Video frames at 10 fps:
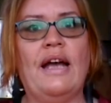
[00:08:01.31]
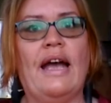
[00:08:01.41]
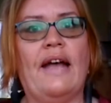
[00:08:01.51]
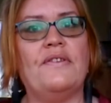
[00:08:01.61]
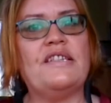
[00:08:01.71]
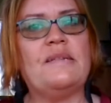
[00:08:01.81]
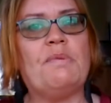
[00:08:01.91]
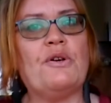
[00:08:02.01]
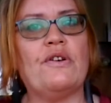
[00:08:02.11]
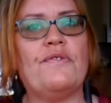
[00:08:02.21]
And the
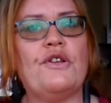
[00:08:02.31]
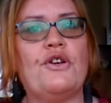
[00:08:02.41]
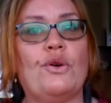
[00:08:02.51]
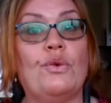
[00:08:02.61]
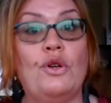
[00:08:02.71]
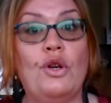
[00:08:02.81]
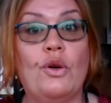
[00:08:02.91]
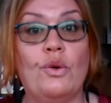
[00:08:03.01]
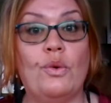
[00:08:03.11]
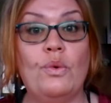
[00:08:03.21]
spirit of the girl
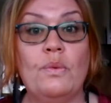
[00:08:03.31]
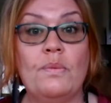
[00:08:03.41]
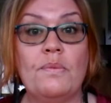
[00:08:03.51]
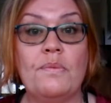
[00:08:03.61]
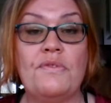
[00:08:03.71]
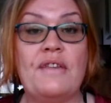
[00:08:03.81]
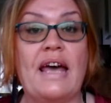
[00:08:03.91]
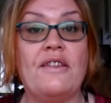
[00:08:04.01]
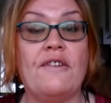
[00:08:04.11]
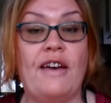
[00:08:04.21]
knew
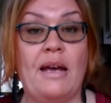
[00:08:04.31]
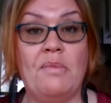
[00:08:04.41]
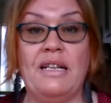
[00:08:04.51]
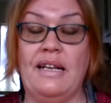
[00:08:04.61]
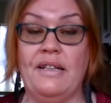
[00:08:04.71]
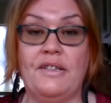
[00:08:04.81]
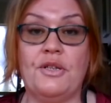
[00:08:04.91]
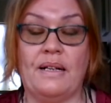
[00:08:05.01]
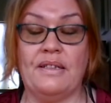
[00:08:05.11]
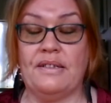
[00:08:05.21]
that the family needed to
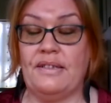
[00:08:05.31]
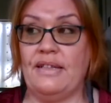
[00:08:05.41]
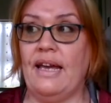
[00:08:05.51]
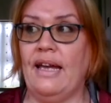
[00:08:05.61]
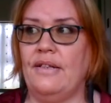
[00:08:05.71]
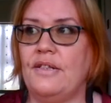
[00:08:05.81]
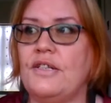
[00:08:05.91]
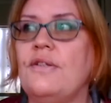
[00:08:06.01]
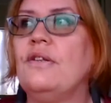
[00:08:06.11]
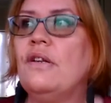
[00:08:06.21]

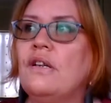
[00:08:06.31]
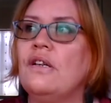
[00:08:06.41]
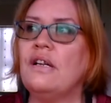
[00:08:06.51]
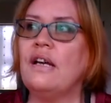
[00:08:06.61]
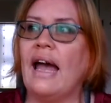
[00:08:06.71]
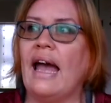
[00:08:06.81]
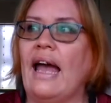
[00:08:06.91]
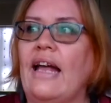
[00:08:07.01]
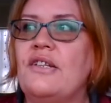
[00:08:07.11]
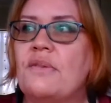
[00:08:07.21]
understand.
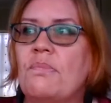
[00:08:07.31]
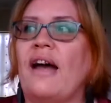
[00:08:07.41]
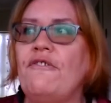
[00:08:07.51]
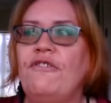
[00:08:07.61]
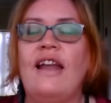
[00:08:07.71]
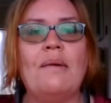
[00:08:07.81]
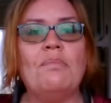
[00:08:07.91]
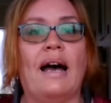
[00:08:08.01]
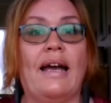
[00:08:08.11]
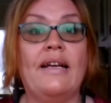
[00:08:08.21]
And my
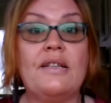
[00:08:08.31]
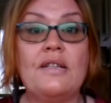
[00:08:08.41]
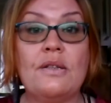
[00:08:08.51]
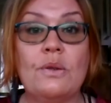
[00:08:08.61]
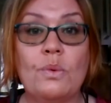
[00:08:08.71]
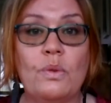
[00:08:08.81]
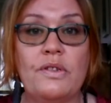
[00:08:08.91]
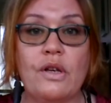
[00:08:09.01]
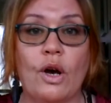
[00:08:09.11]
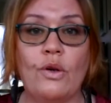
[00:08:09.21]
flatmate was
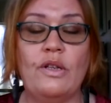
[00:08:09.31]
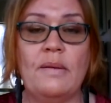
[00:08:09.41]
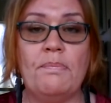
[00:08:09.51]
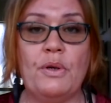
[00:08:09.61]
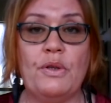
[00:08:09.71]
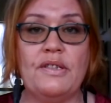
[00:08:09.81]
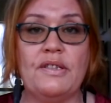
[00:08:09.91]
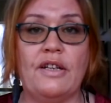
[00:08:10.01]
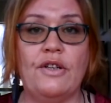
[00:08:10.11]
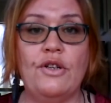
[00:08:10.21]
the only
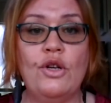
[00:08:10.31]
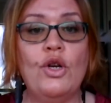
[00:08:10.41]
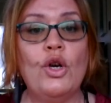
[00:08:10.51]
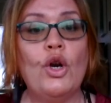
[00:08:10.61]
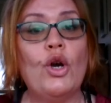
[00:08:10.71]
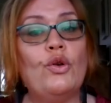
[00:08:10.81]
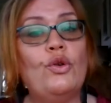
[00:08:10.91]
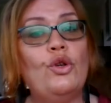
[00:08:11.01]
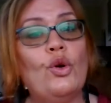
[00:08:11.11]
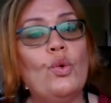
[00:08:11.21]
person who
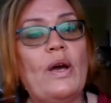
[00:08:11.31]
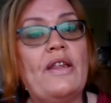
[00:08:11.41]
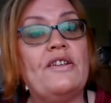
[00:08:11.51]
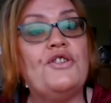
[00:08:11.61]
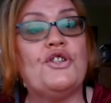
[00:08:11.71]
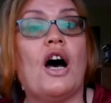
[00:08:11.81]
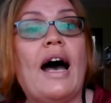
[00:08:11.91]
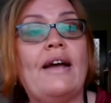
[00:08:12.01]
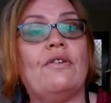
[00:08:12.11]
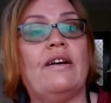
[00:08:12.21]
knew where the
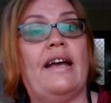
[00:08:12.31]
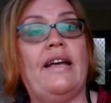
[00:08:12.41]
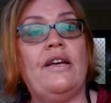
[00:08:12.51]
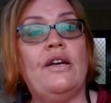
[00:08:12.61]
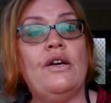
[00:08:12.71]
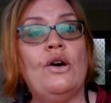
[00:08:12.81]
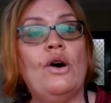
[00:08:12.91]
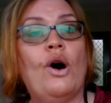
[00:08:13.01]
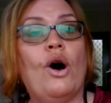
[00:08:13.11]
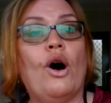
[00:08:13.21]
diary
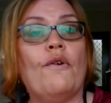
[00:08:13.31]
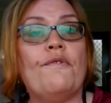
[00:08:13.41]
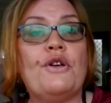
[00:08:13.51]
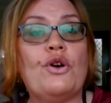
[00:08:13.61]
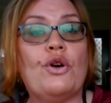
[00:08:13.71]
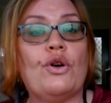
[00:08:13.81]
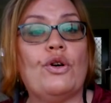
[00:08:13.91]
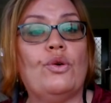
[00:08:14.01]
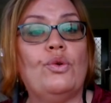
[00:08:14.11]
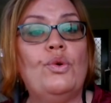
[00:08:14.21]
of the
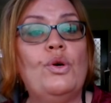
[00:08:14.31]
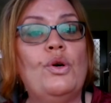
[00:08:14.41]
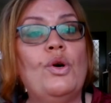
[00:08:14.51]
girl